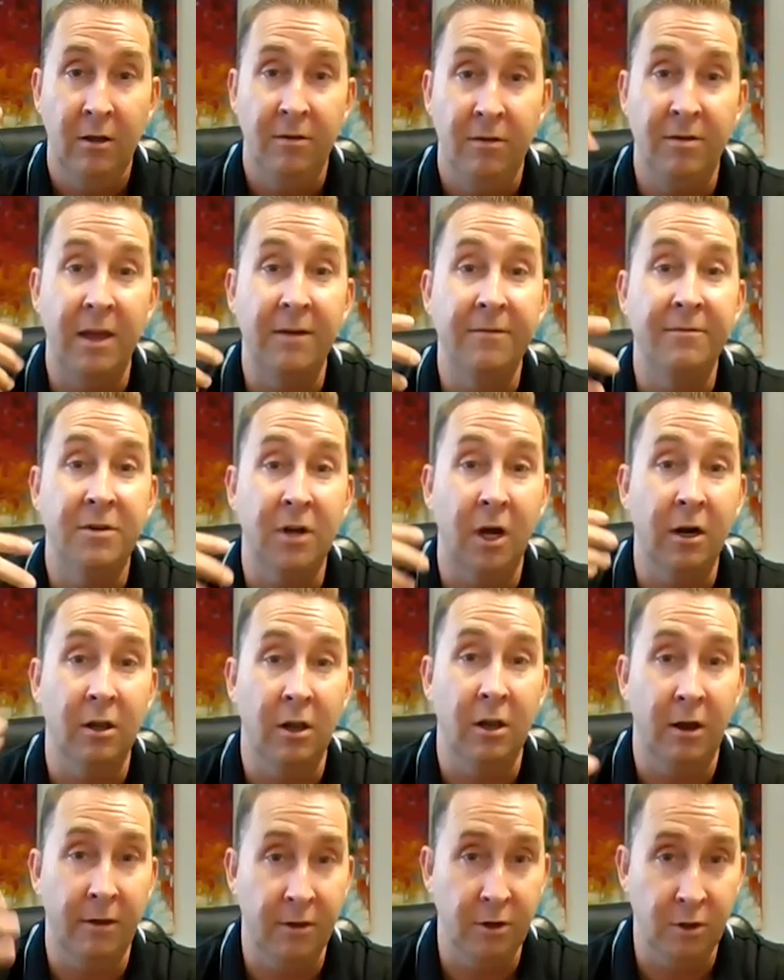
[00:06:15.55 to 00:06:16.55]
They've done a
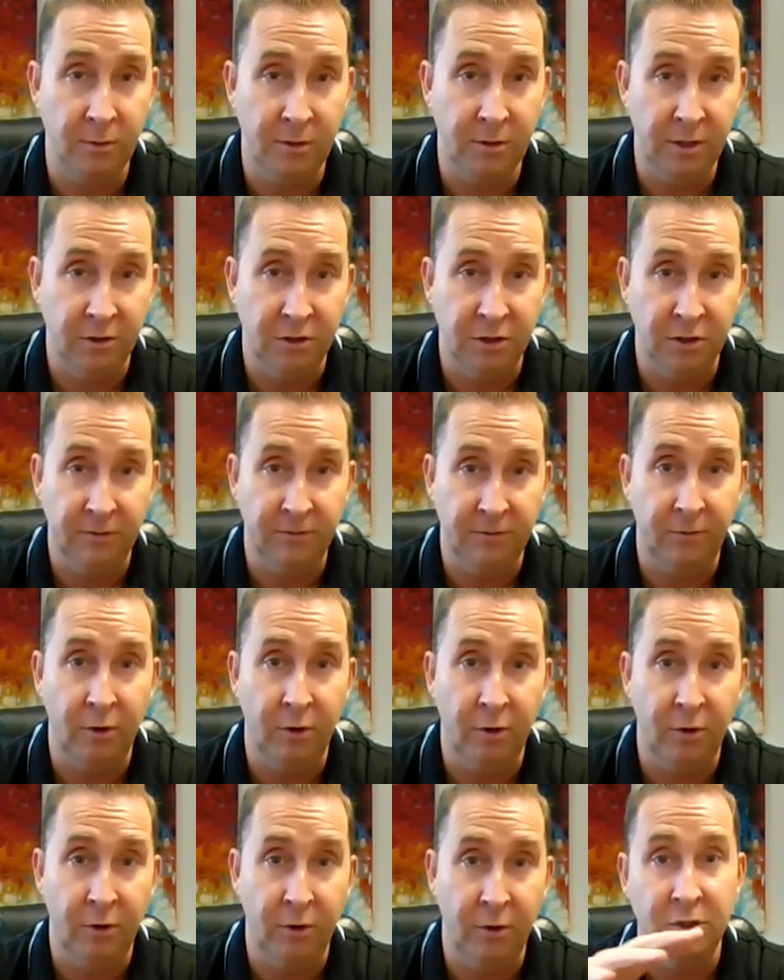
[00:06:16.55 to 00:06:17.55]
lot of the due diligence for
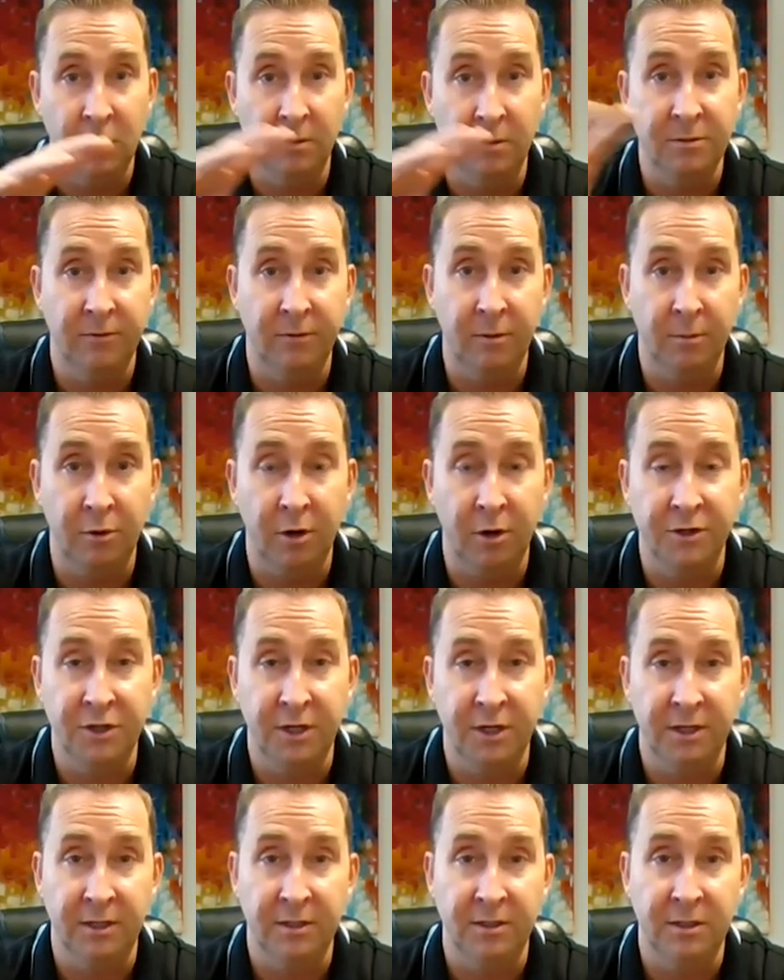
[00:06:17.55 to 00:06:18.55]
you in terms of the
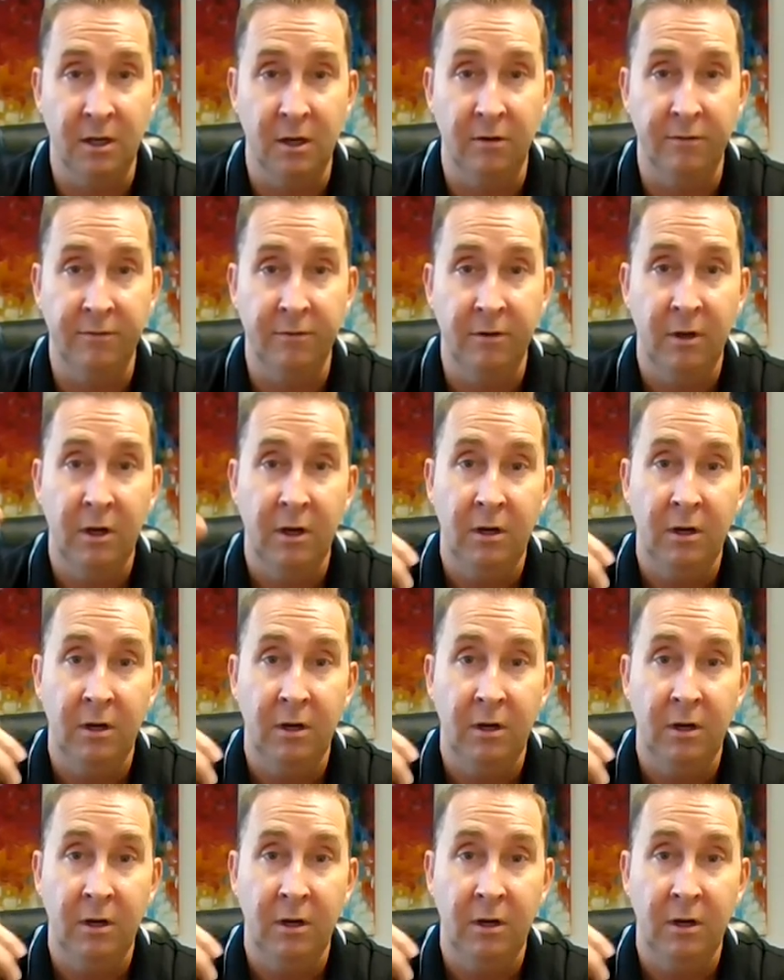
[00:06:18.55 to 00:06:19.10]
project itself.